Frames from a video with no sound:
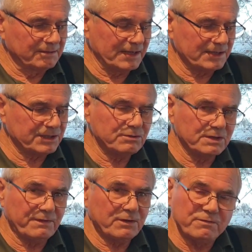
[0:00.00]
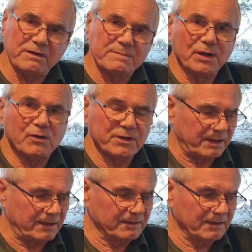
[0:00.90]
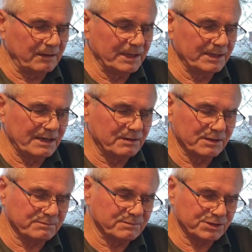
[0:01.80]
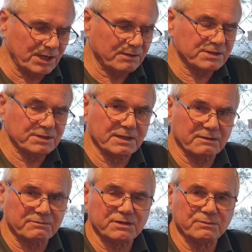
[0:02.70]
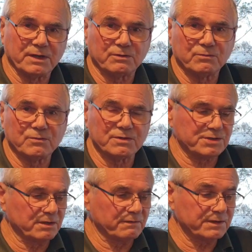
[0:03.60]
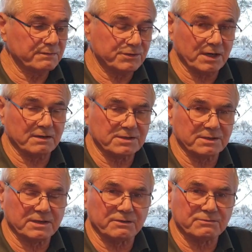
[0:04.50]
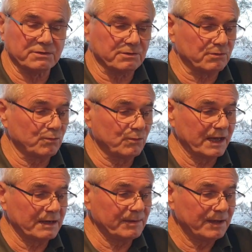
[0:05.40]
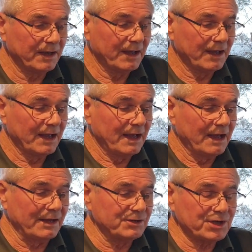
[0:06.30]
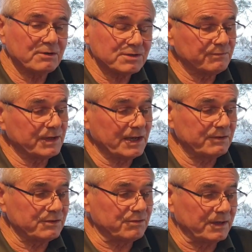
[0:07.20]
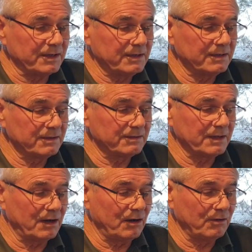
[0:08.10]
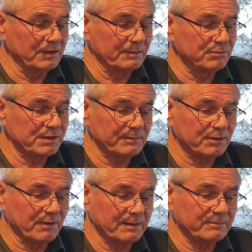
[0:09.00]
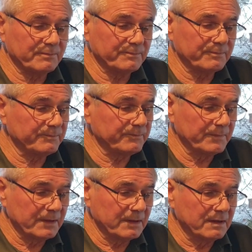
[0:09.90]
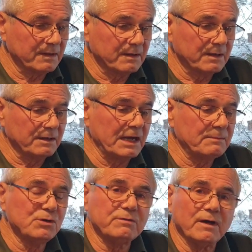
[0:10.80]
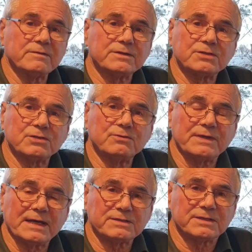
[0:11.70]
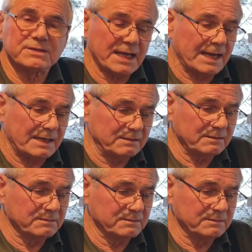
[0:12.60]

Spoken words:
it's still very blocky. I mean, there are chunks of the country that are all Conservative, chunks of the country that are all Labour, and chunks of the country that are Liberal Democrat. Now move over to 2010,